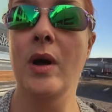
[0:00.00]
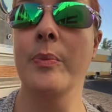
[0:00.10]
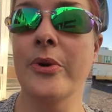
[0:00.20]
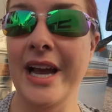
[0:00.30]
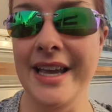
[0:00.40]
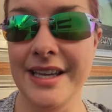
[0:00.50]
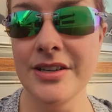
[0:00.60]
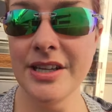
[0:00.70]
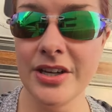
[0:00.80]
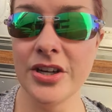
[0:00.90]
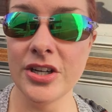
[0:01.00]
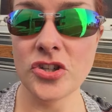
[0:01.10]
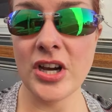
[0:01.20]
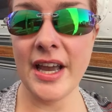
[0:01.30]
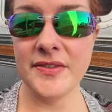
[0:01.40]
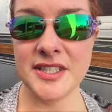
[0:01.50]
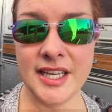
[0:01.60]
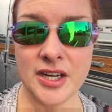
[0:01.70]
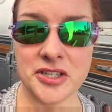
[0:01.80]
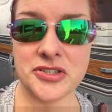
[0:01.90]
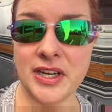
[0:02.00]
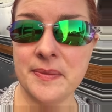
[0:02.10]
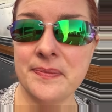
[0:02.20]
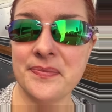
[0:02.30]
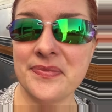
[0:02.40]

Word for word: while Brian here drives the Airstream.